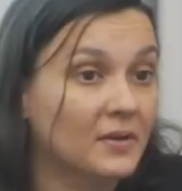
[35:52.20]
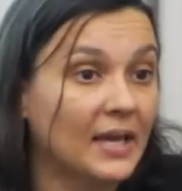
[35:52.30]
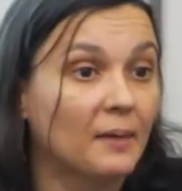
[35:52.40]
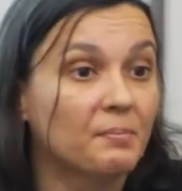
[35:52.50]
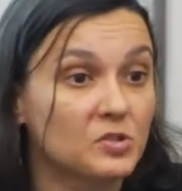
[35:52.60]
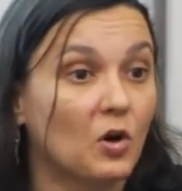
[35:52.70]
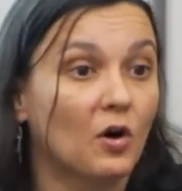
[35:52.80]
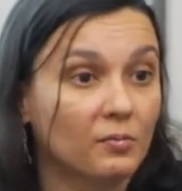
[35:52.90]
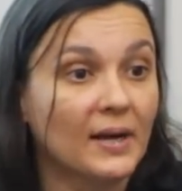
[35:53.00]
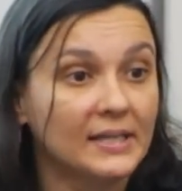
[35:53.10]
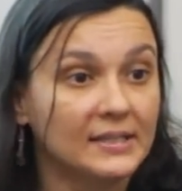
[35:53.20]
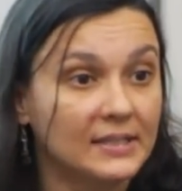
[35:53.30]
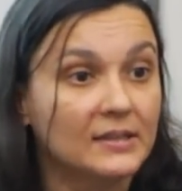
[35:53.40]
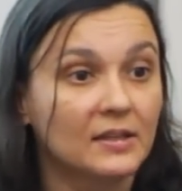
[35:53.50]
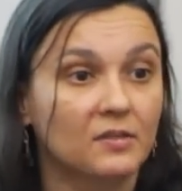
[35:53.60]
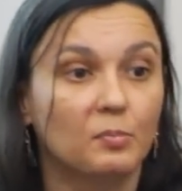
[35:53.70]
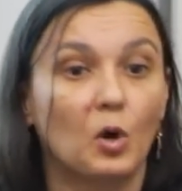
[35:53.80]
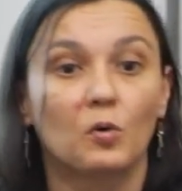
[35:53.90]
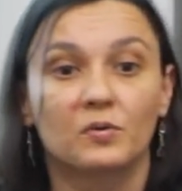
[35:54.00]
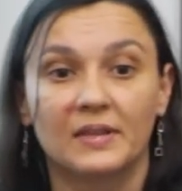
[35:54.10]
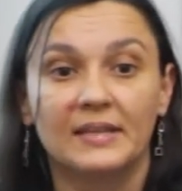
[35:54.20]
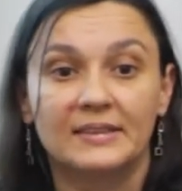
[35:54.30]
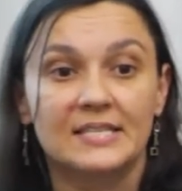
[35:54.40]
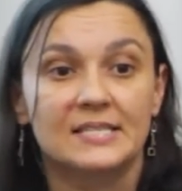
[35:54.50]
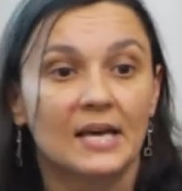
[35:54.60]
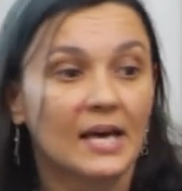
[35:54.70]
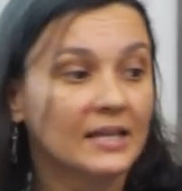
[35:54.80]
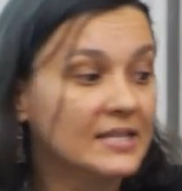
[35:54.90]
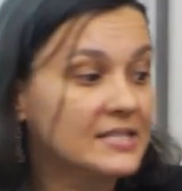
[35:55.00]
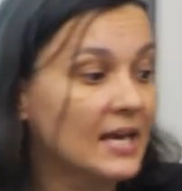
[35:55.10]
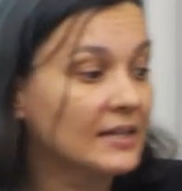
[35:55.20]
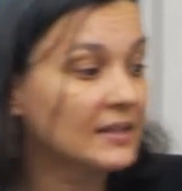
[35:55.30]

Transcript: our campus already didn't smoke, that it